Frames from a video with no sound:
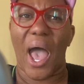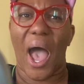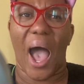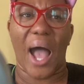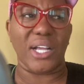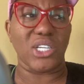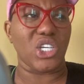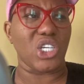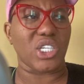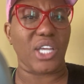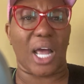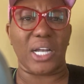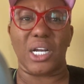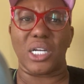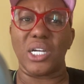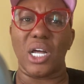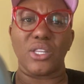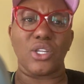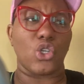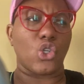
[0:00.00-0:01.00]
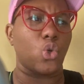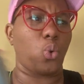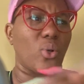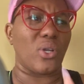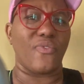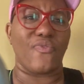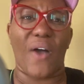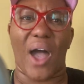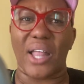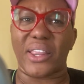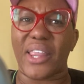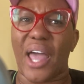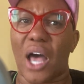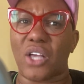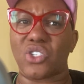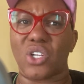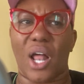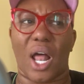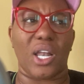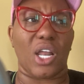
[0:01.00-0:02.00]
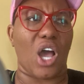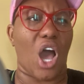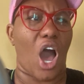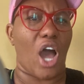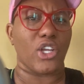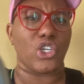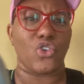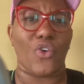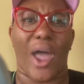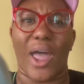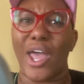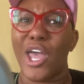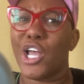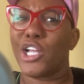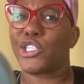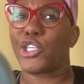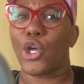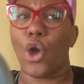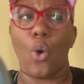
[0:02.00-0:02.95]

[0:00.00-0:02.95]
I just got another $25,000 contract to